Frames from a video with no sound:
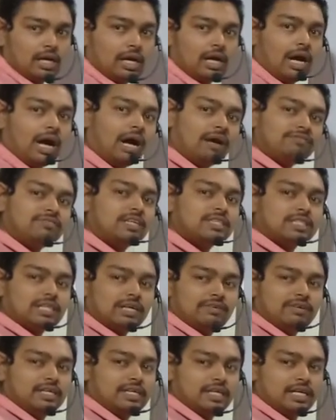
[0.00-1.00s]
After
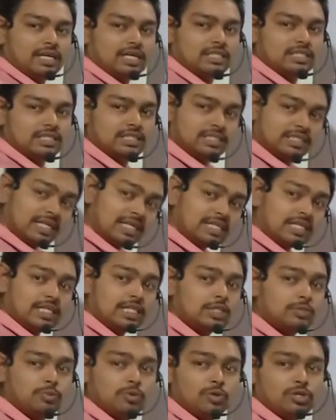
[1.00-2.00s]
7 years, still the
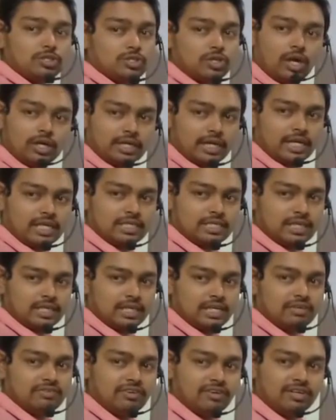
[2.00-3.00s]
dispute is not getting
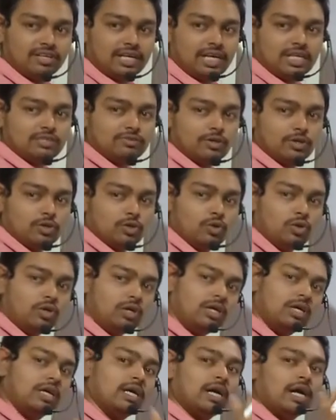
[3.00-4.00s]
settled, we will transfer
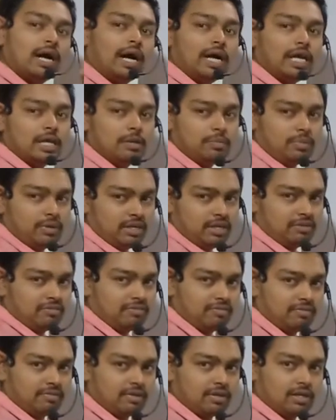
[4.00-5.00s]
to IEPF.
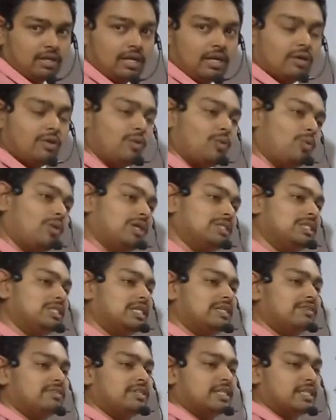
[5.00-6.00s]
Once
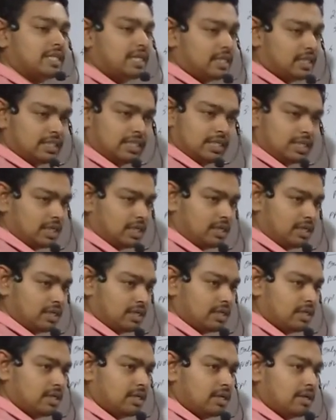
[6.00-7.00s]
the dividend gets
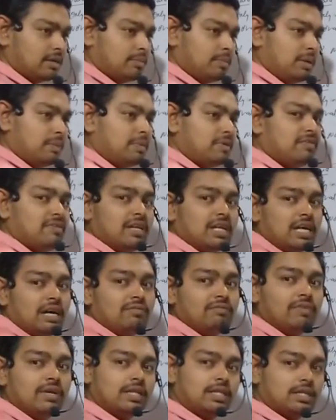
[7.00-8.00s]
settled, people will
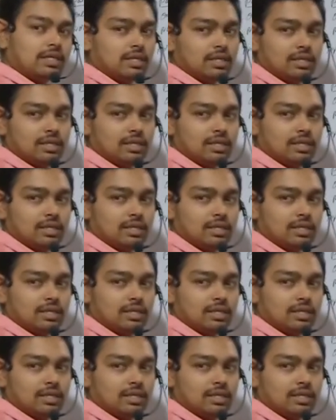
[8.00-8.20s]
come with